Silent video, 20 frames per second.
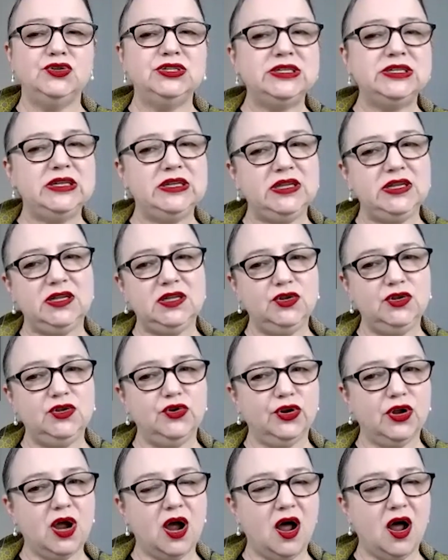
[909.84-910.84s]
you see
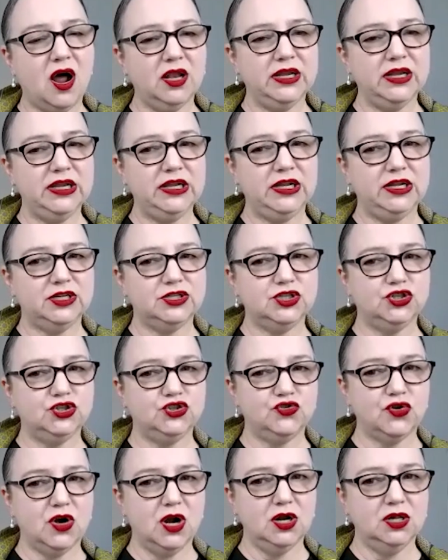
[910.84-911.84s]
your colleague is
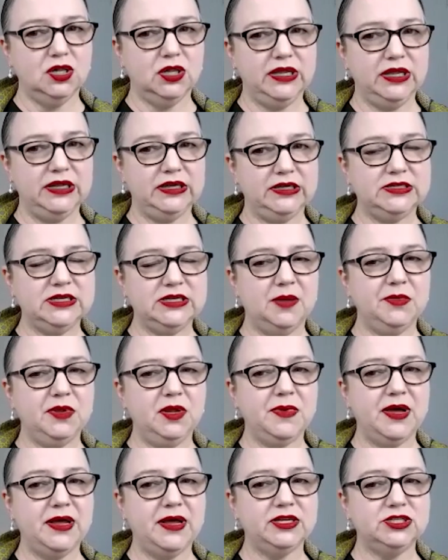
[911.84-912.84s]
struggling. Tell
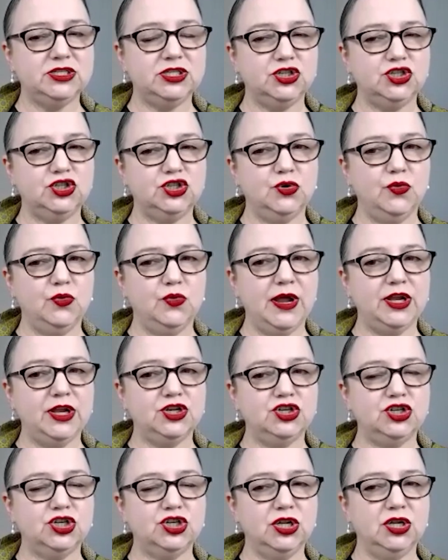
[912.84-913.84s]
me about a
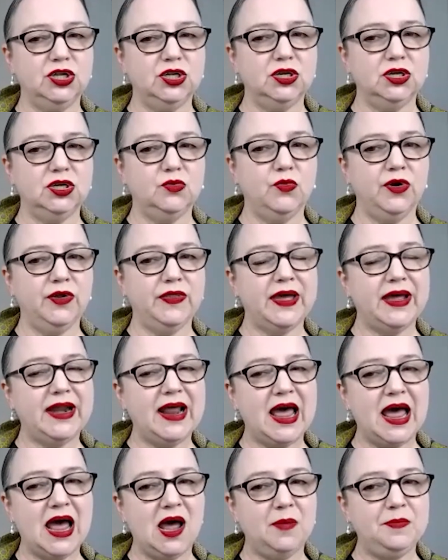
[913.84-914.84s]
situation where
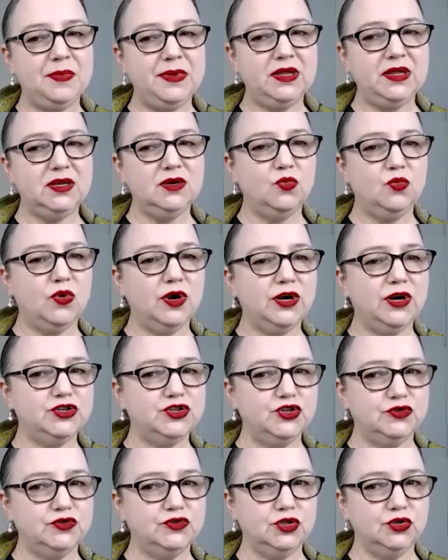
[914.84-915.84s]
that happened. What
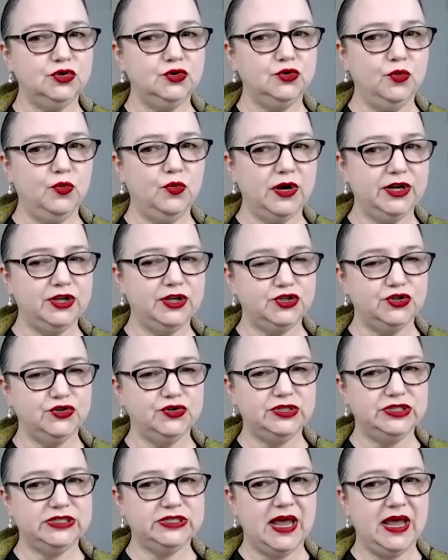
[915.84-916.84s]
did you do? What did
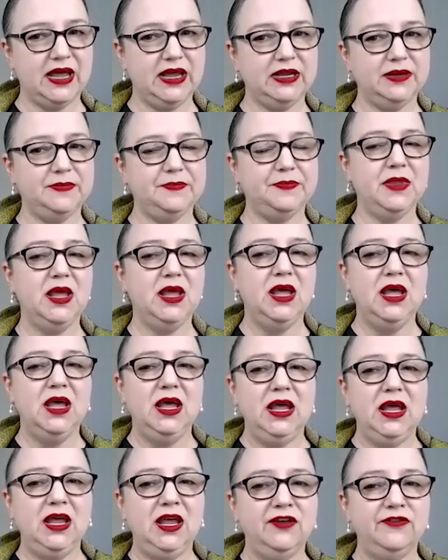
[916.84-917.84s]
you say?
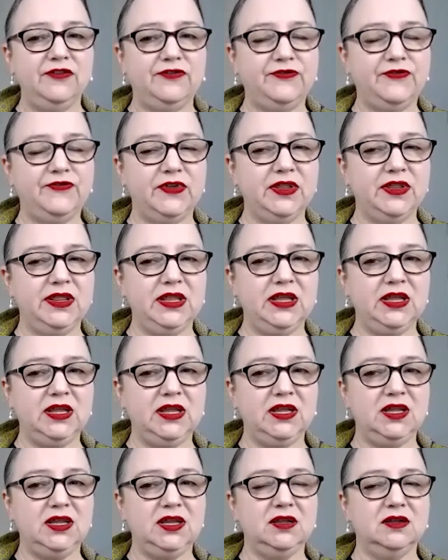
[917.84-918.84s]
If
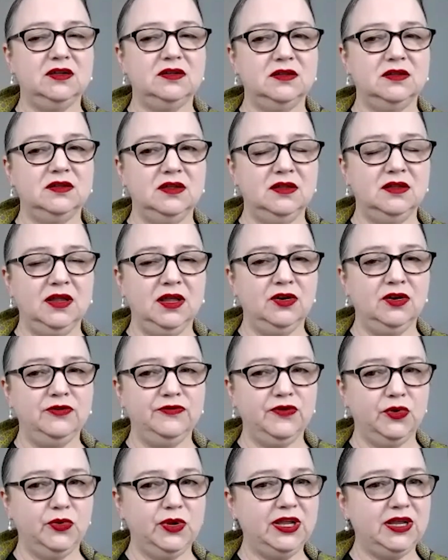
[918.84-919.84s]
the
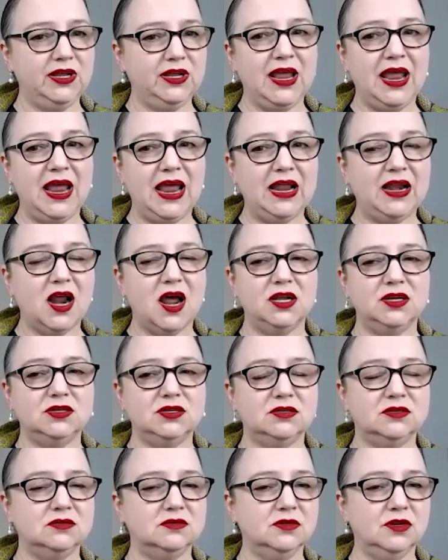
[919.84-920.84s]
interviewee
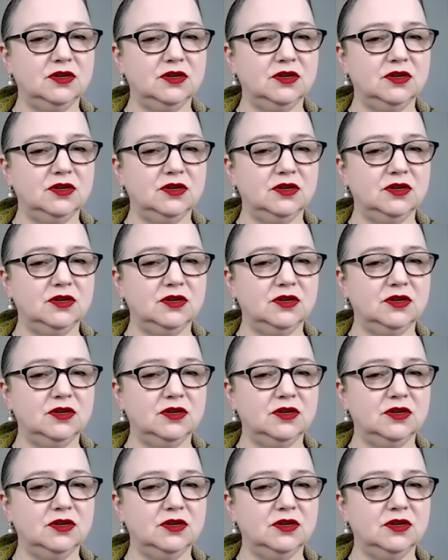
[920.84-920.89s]
cannot